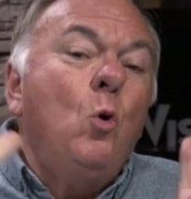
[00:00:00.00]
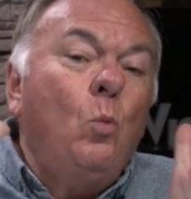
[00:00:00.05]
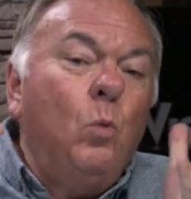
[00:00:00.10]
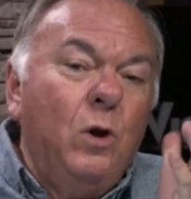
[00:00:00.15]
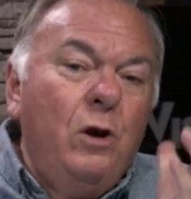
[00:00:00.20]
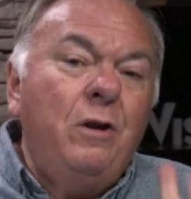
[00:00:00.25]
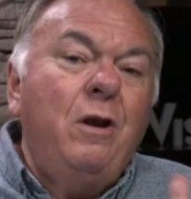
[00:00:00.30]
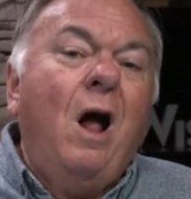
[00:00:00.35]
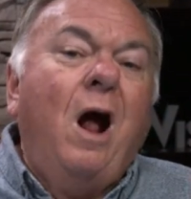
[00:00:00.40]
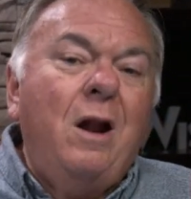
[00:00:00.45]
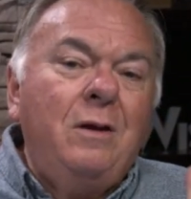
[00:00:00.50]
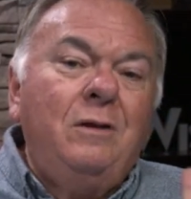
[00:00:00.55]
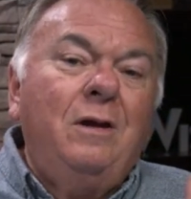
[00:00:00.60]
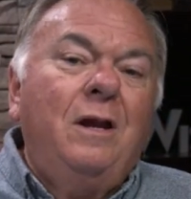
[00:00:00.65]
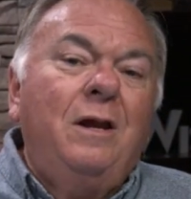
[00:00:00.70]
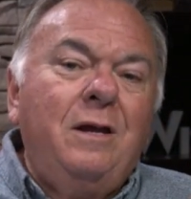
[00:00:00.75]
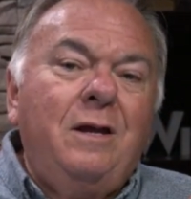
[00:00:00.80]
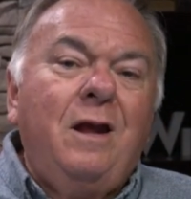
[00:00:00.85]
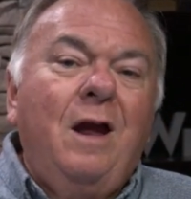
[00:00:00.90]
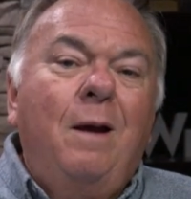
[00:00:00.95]
We're not
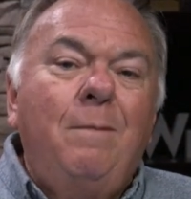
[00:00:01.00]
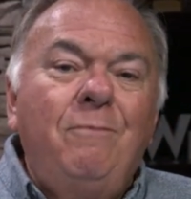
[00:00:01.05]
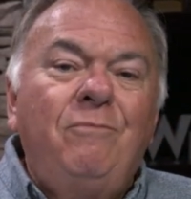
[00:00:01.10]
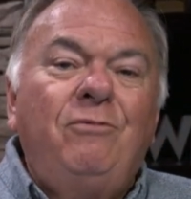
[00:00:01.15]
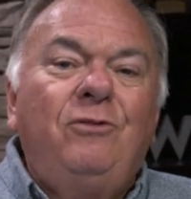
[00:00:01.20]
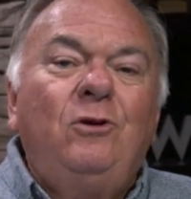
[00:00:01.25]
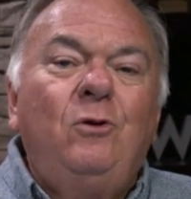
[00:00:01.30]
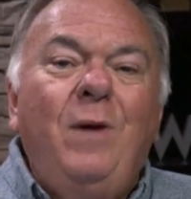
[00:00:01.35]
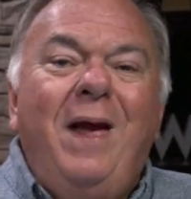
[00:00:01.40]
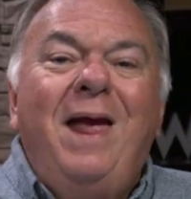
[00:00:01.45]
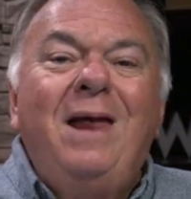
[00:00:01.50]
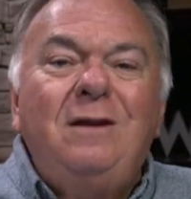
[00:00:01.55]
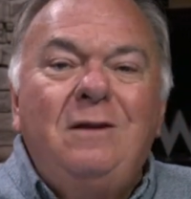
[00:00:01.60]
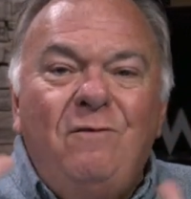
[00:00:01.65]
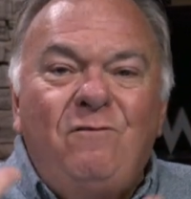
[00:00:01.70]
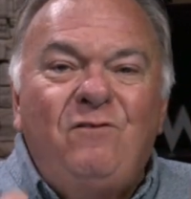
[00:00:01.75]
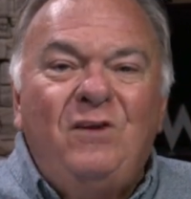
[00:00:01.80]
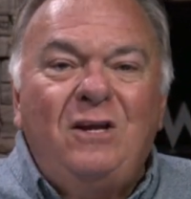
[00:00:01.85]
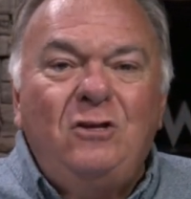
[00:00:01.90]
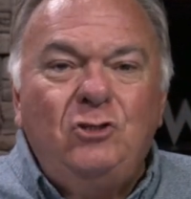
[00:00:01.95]
going to come through and
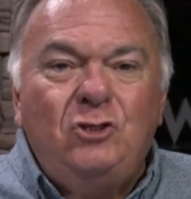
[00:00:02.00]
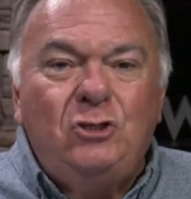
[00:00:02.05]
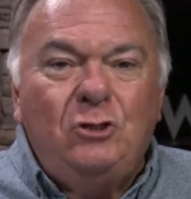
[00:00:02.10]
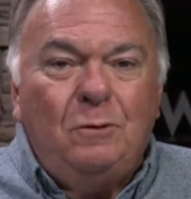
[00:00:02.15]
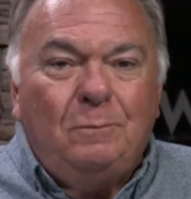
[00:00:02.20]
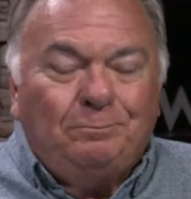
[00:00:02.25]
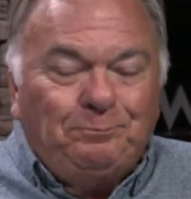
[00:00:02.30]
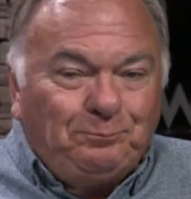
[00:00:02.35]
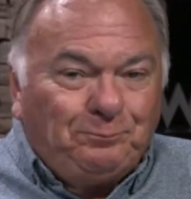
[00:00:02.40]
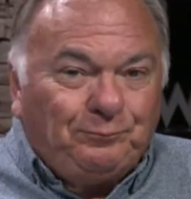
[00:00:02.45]
defend you.